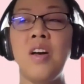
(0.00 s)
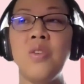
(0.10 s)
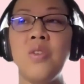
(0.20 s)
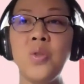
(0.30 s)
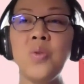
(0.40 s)

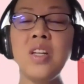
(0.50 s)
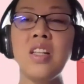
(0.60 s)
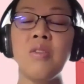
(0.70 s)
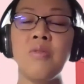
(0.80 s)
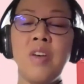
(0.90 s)
usually
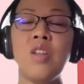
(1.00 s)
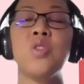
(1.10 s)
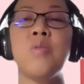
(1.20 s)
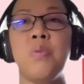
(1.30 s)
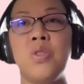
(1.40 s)
their
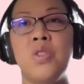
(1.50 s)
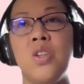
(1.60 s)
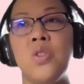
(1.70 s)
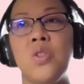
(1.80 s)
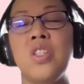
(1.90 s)
fellowship
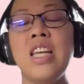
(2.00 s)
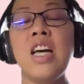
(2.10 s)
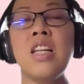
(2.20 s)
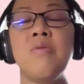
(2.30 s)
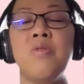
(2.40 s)
positions, they
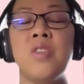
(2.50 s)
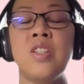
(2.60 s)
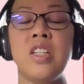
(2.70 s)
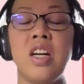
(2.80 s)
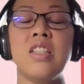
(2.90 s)

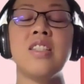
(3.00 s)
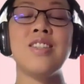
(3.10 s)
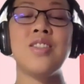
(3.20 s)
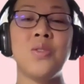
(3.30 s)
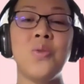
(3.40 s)
advertise
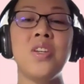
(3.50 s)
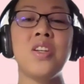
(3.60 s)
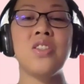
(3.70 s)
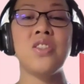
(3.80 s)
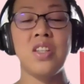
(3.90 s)
this 2
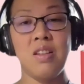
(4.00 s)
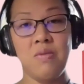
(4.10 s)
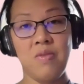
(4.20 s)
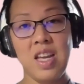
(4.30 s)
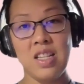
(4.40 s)
years in
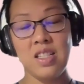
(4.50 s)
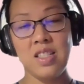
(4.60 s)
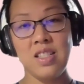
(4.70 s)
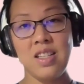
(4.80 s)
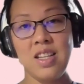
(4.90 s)

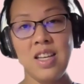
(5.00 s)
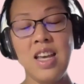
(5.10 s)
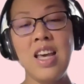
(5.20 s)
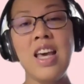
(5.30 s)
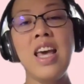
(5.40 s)
advance.
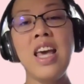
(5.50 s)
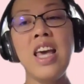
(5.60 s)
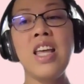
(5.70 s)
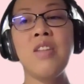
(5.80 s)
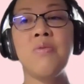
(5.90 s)

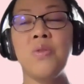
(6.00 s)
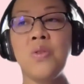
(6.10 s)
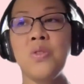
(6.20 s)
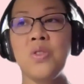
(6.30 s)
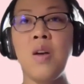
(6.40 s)
And for
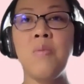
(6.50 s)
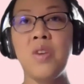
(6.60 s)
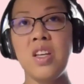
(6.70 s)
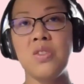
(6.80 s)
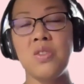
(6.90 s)
some
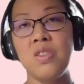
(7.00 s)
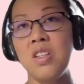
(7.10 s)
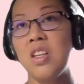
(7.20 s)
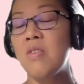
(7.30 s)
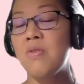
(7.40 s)
reason,
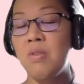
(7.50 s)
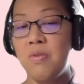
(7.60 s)
if the